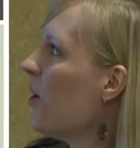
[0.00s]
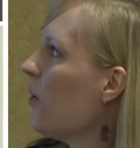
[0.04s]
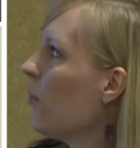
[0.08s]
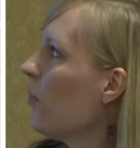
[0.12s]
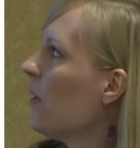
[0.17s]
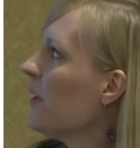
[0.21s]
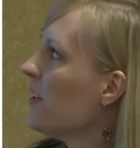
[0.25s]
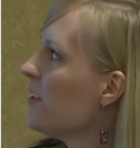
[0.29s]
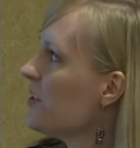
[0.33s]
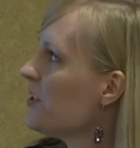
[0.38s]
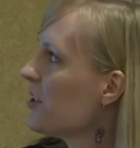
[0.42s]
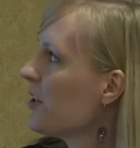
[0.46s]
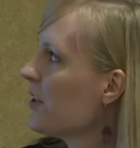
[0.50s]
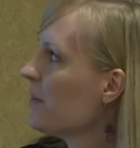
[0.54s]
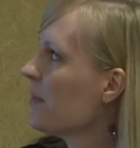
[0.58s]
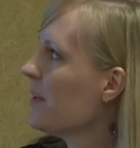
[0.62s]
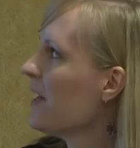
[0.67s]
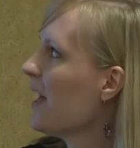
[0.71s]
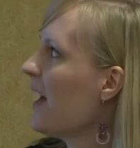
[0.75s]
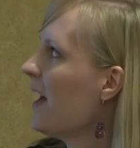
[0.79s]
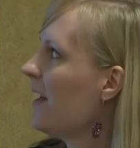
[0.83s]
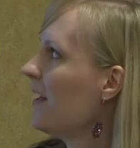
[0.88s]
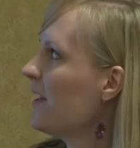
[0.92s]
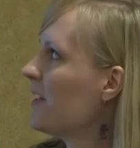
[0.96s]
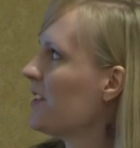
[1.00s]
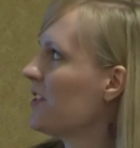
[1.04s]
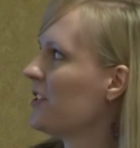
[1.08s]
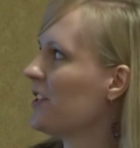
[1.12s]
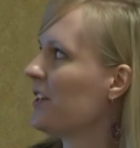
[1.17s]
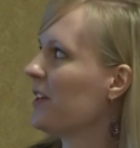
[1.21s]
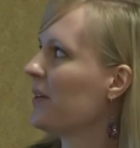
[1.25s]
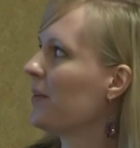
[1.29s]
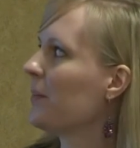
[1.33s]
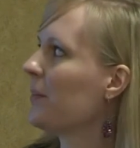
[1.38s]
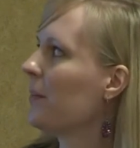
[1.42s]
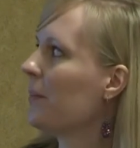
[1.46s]
With
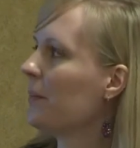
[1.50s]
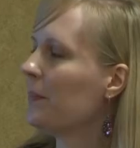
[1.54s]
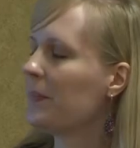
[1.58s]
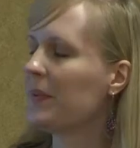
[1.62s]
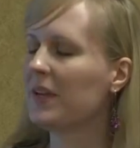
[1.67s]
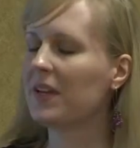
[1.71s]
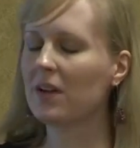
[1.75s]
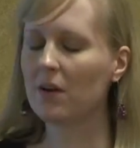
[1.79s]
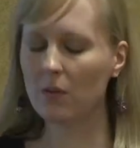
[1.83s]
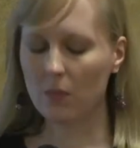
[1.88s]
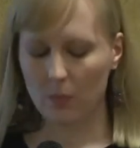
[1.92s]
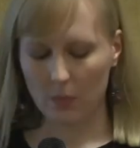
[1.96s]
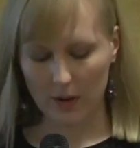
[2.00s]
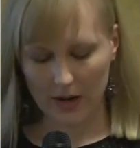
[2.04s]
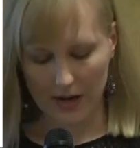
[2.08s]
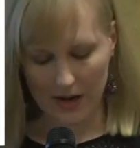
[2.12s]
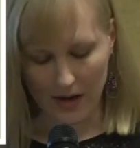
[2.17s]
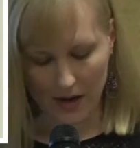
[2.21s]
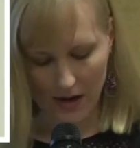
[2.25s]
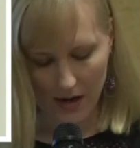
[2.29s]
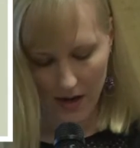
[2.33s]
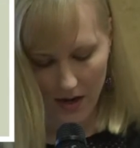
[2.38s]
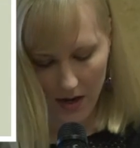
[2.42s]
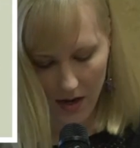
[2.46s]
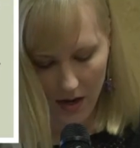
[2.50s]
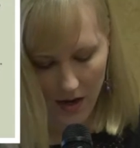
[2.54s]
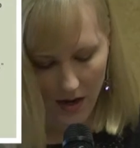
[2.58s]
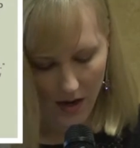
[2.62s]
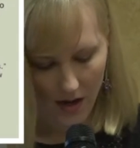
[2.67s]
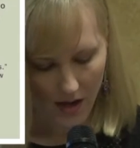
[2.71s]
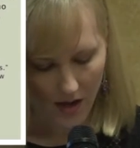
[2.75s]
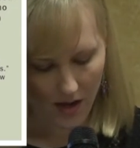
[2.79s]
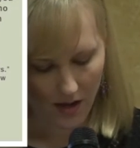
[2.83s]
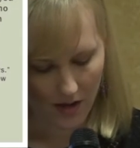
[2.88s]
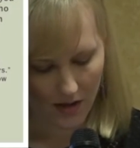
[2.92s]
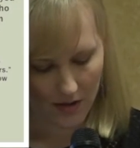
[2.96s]
terminology, be aware
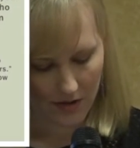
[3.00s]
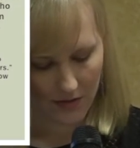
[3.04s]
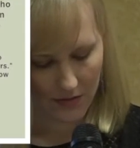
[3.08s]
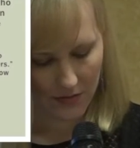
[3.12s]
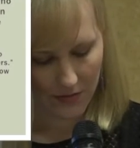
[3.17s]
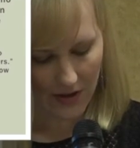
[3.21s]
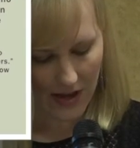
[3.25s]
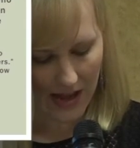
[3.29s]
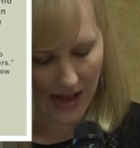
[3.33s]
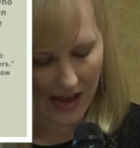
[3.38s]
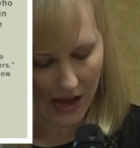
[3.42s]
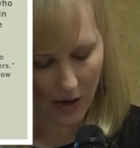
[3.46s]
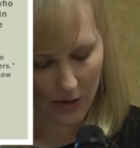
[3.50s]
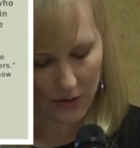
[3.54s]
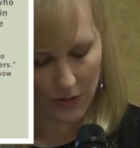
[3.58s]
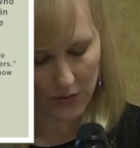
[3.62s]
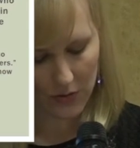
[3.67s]
of how